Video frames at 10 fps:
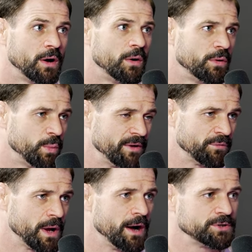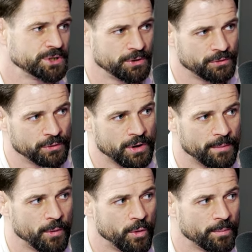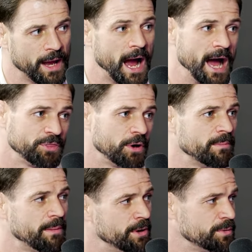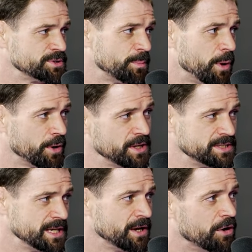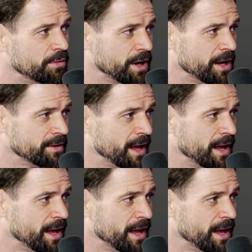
away from college and you do come home, like, I thought maybe there was a party scene going on